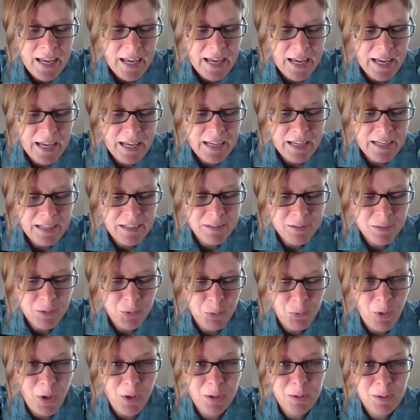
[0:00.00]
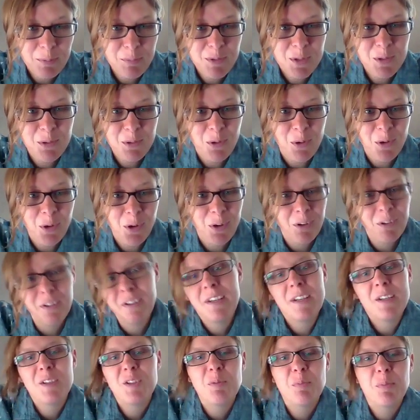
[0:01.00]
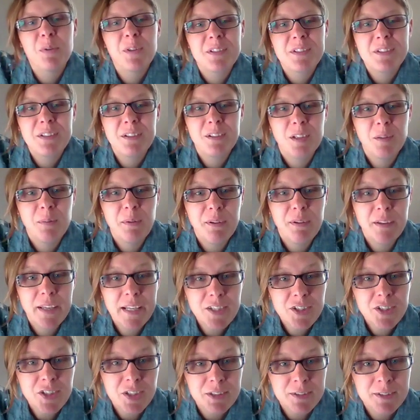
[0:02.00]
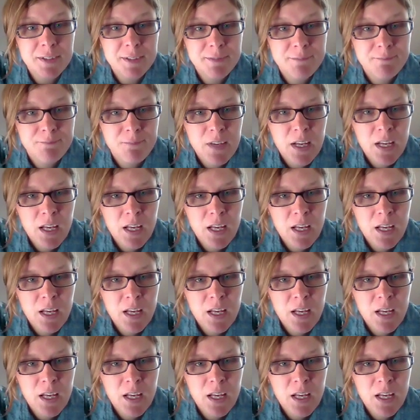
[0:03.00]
and welcome to Oral and Interpersonal Communications.